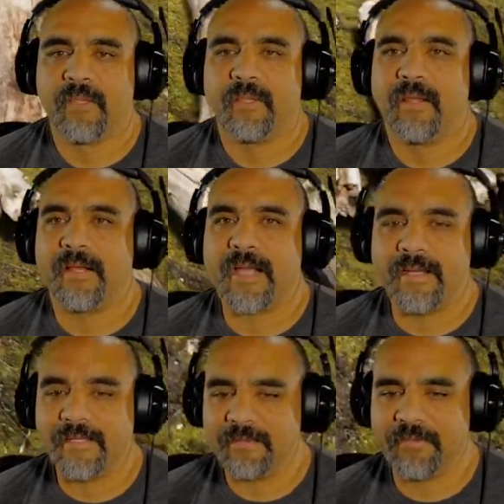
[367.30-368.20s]
I
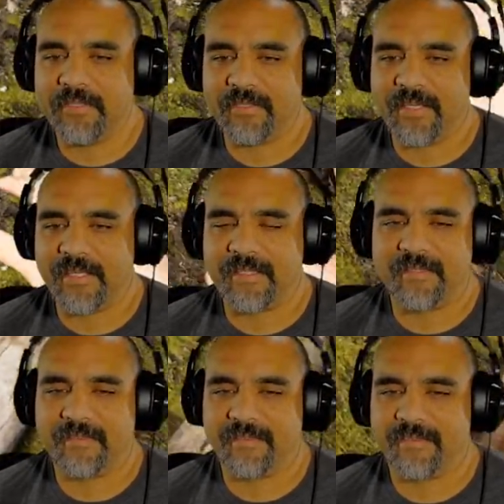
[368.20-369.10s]
kind of feel like
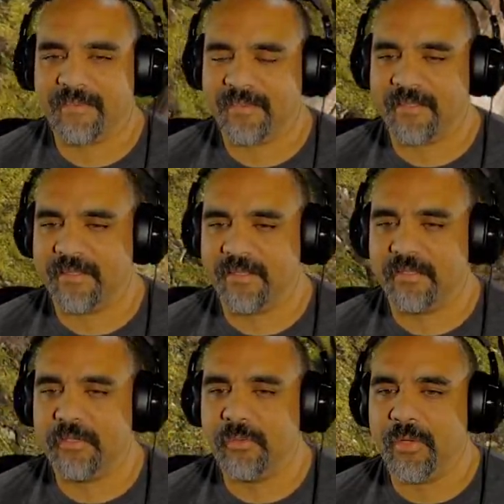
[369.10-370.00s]
the
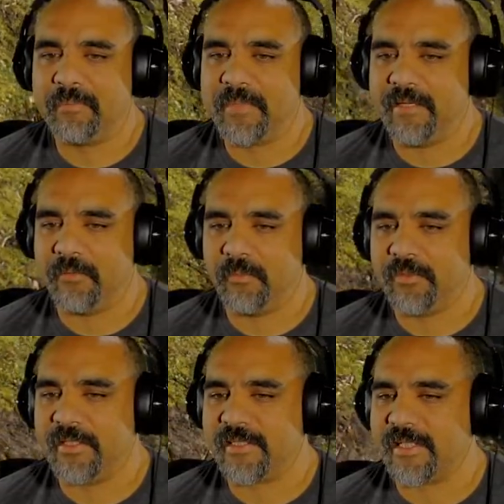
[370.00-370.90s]
new update
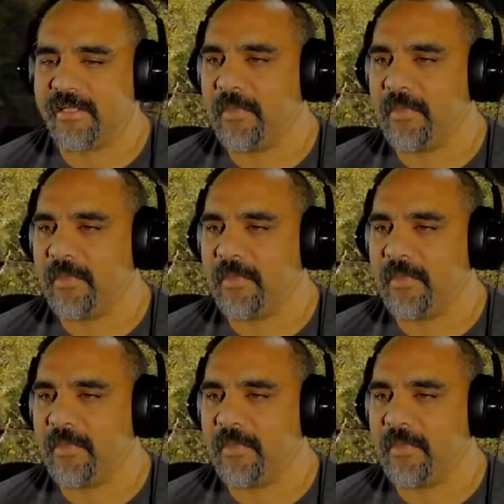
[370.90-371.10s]
is going to be